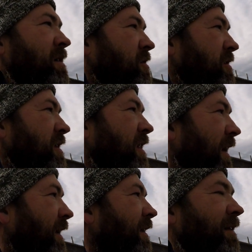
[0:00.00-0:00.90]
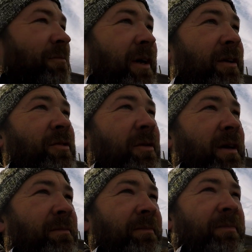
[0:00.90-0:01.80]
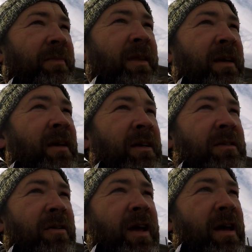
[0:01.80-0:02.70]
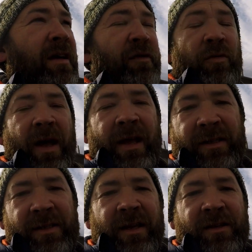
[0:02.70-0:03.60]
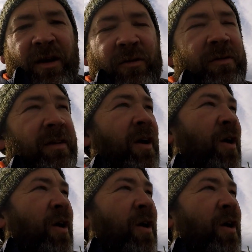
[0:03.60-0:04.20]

Just lucky that we can do it. So yeah, if you like, stay tuned.